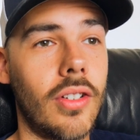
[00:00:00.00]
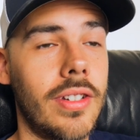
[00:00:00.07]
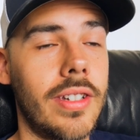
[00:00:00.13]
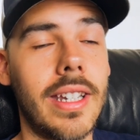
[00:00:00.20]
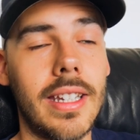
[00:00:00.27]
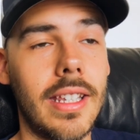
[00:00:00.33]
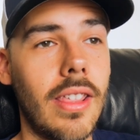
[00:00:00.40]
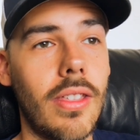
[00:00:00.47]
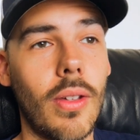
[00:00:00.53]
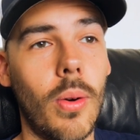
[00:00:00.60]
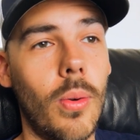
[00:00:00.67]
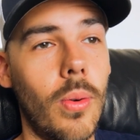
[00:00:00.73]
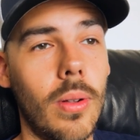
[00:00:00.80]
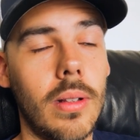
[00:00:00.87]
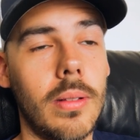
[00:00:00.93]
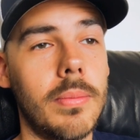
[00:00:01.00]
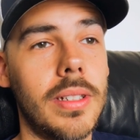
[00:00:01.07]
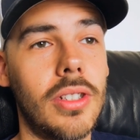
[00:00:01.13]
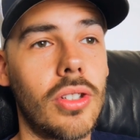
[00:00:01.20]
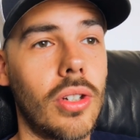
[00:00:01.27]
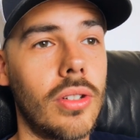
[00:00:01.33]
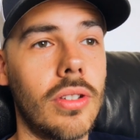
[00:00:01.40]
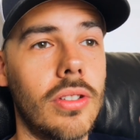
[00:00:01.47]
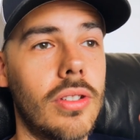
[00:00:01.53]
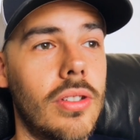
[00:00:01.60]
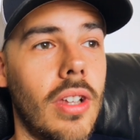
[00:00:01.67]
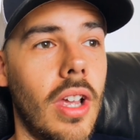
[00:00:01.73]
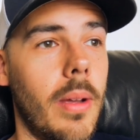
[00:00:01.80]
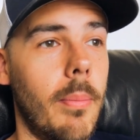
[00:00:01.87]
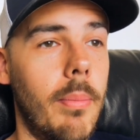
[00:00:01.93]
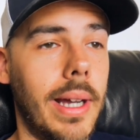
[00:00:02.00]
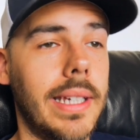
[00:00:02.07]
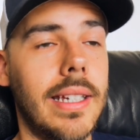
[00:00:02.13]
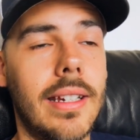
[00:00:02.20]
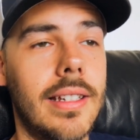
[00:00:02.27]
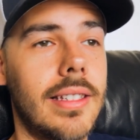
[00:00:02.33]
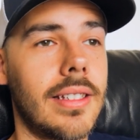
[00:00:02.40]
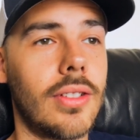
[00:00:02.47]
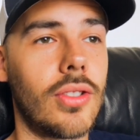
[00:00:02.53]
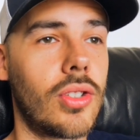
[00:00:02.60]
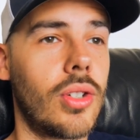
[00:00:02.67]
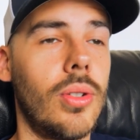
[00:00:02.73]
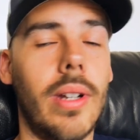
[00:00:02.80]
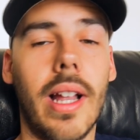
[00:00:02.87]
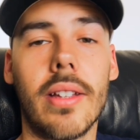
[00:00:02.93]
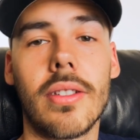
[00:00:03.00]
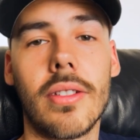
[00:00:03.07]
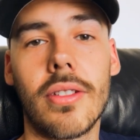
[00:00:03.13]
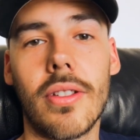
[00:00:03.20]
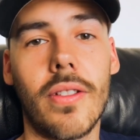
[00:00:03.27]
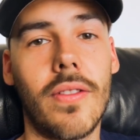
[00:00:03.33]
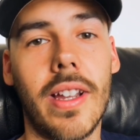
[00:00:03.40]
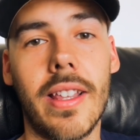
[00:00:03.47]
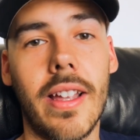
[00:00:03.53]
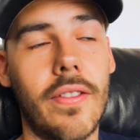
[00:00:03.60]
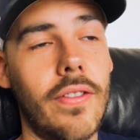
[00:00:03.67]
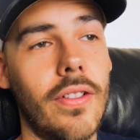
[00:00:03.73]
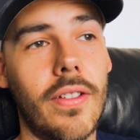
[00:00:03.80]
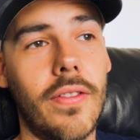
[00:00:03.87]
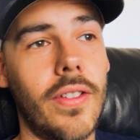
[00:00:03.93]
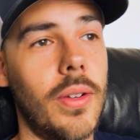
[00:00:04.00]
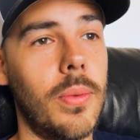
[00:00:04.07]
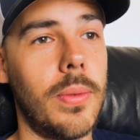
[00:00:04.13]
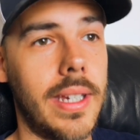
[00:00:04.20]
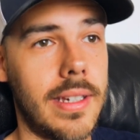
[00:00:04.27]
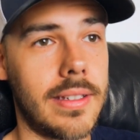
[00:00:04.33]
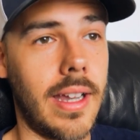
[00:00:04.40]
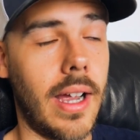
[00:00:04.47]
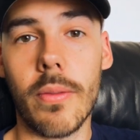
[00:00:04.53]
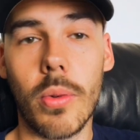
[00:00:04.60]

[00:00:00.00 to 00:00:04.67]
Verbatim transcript: underneath all my son's bikes and scooters and stuff like that for a few weeks now.